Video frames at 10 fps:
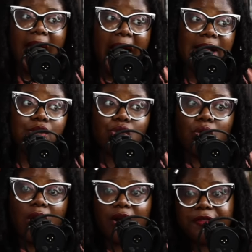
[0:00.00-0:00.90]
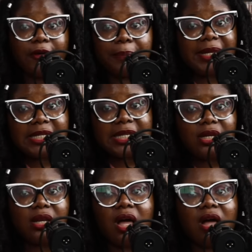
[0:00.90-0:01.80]
and so her
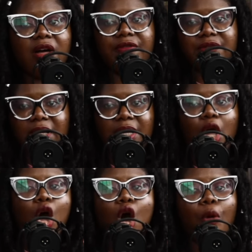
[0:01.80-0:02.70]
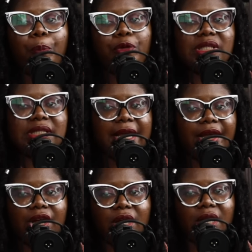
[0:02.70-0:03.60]
forbidden love, the opera
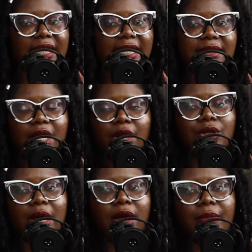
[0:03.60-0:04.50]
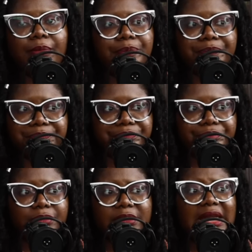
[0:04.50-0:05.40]
singer that um
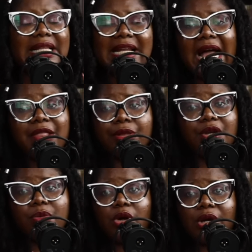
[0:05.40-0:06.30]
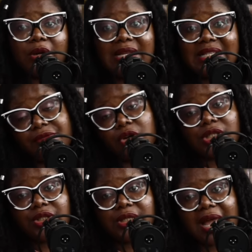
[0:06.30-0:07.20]
that Anthony would otherwise have
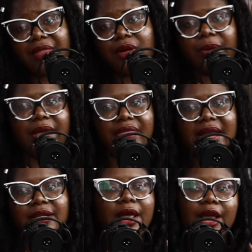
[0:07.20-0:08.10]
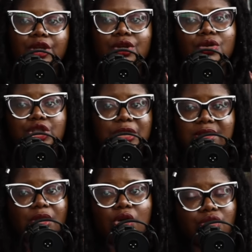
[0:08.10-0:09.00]
gotten together with. And, you know,
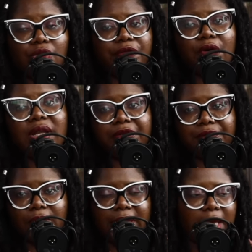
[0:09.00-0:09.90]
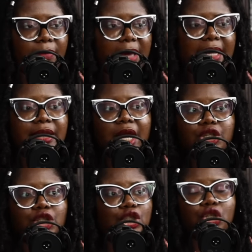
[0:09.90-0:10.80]
she's also falling for him and
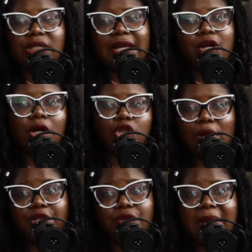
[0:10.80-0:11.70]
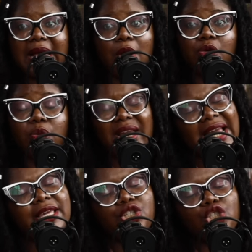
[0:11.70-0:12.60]
she's just a girl trying to make her own way.
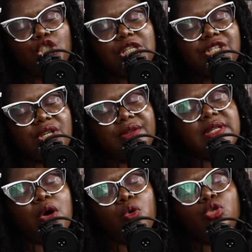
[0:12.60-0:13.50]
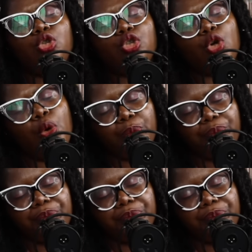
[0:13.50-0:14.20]
Like, she deserves her own show